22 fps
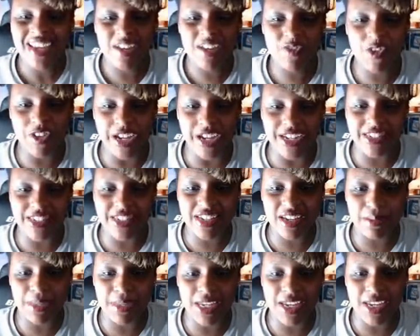if you like
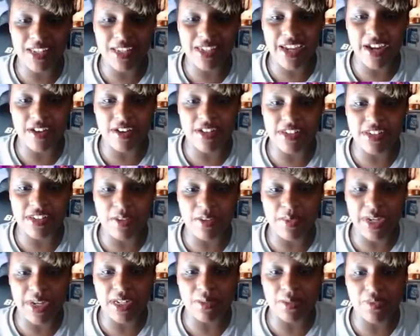seeing me get scared and say
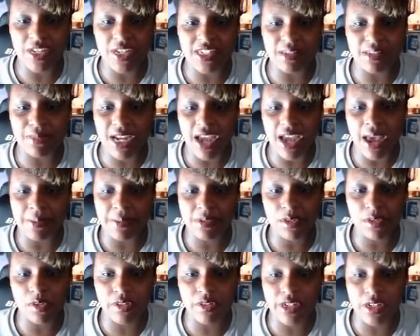random things that make
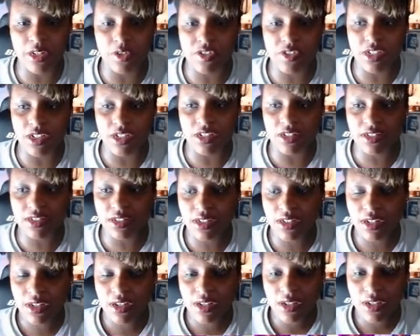absolutely no sense.
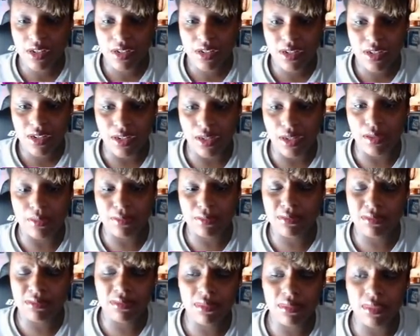
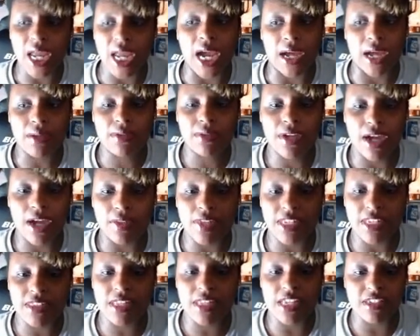Yeah, yeah,
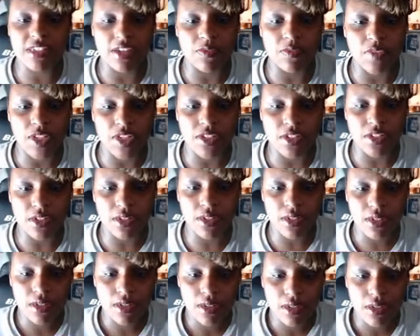that's that's convincing.
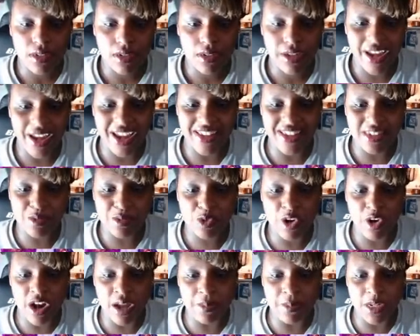And
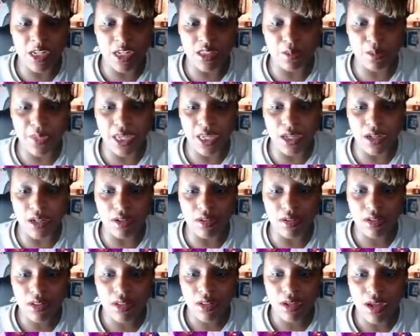subscribe and hit the bell.
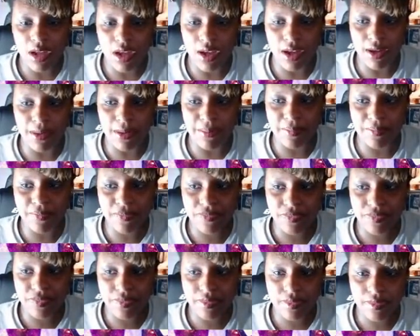Um,
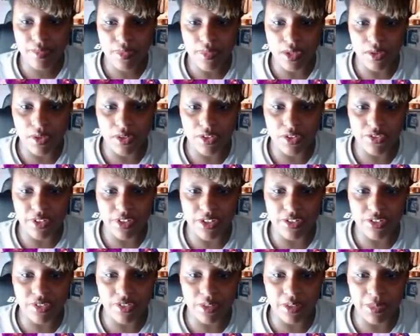I'm gonna try
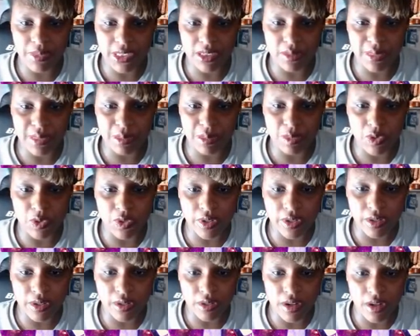to stream a little bit
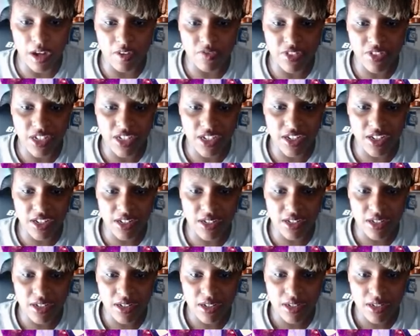more often.